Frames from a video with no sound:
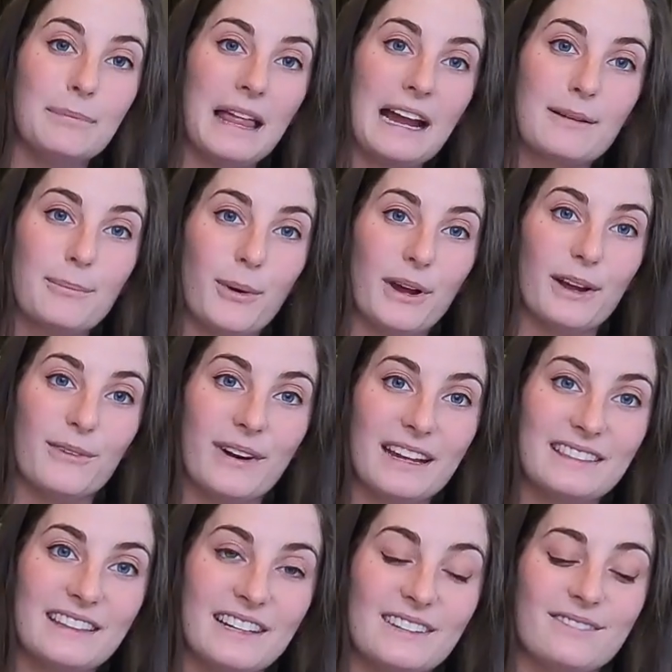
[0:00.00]
black boil,
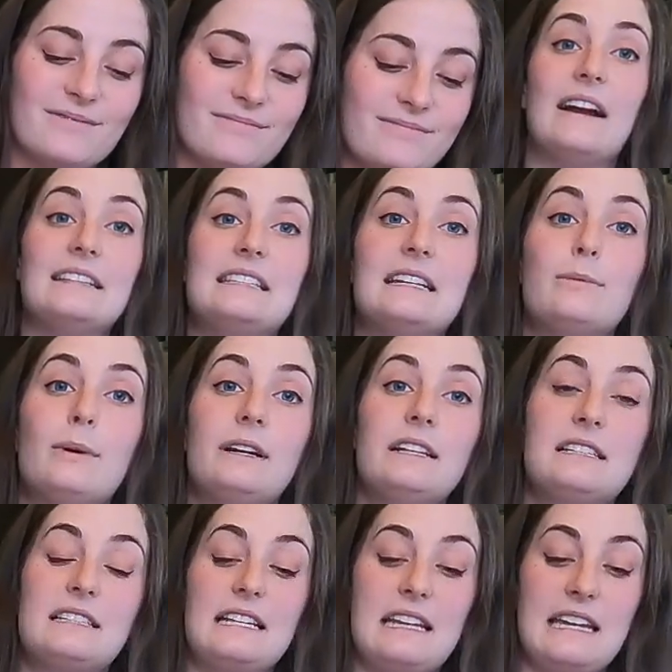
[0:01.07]
right there. Now, I did
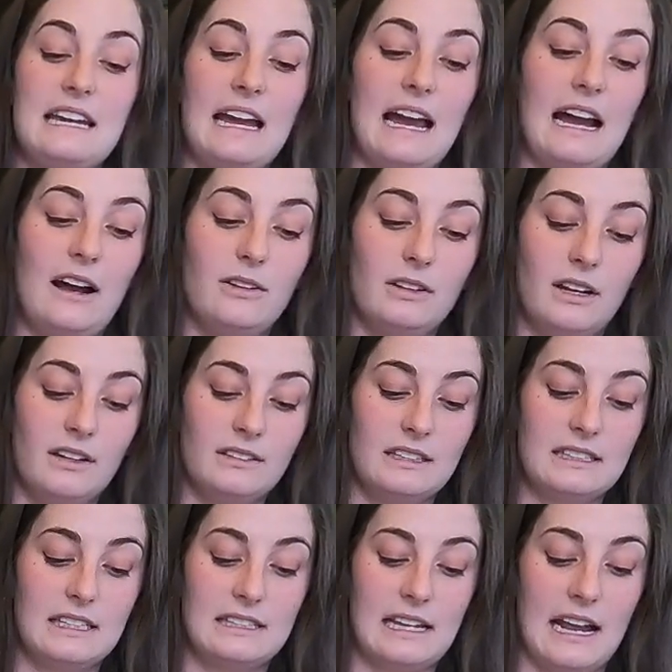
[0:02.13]
wanna see how long
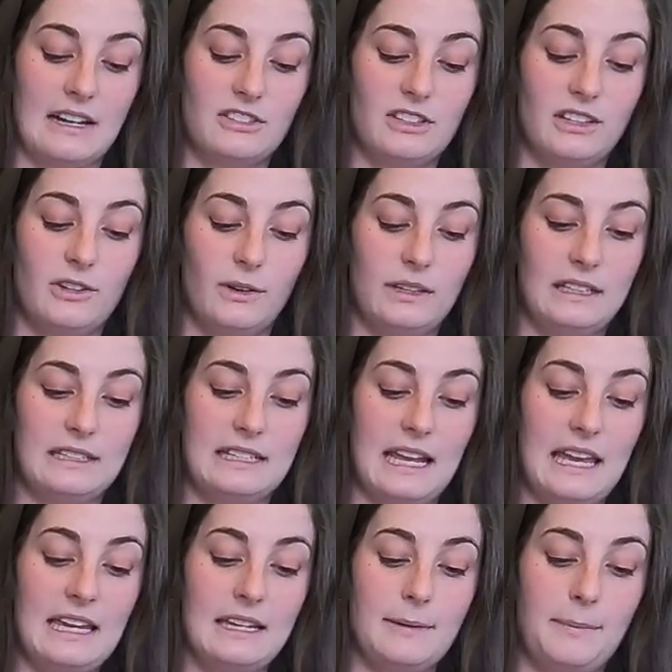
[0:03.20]
this is actually going to
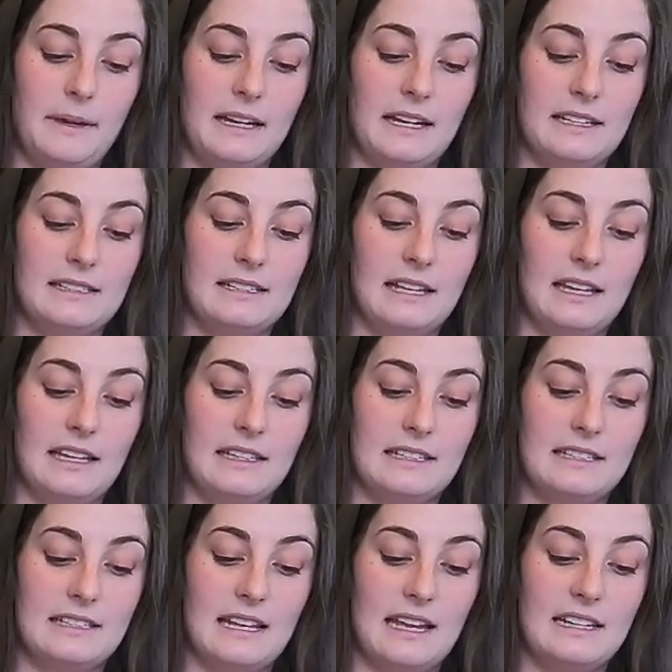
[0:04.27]
take because
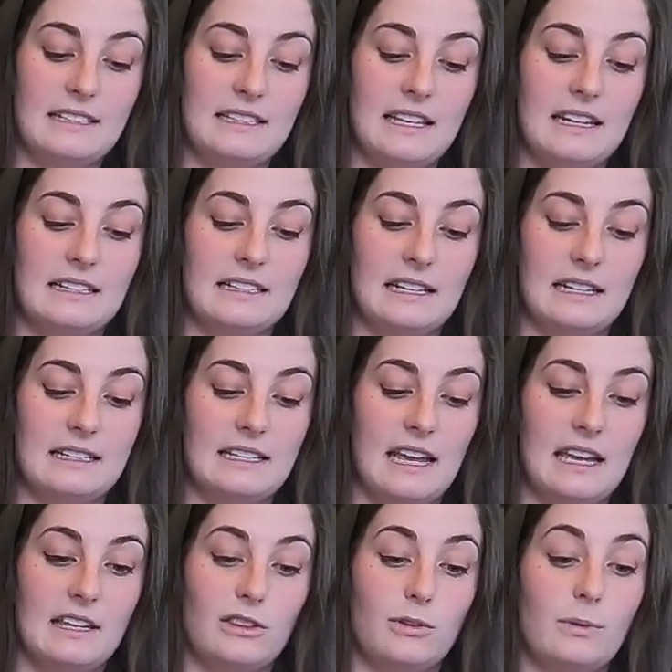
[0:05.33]
it says that it's gonna
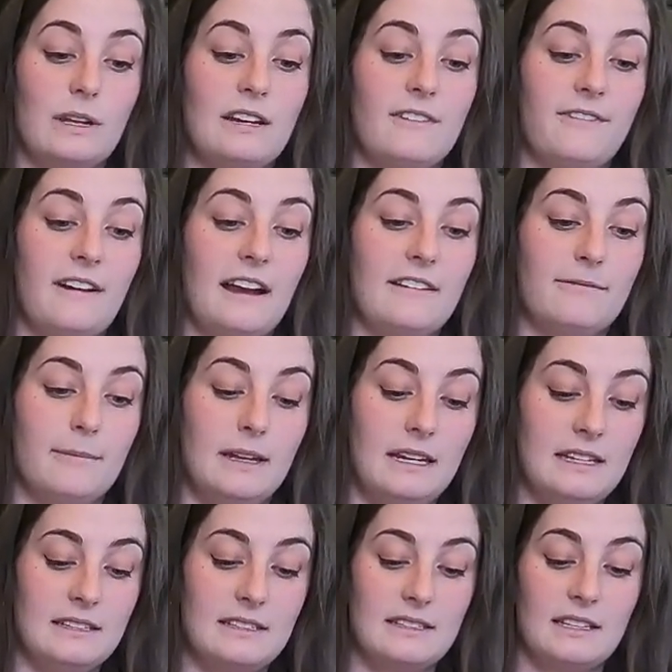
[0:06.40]
take 3 to 5
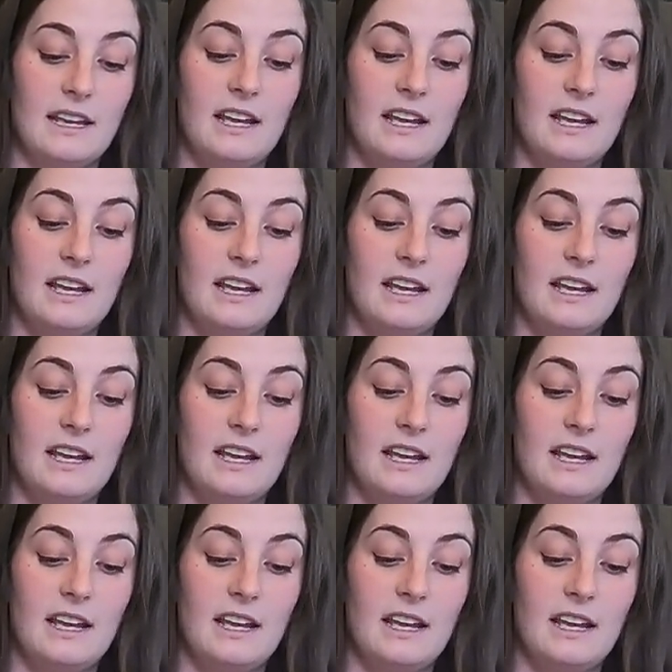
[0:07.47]
minutes.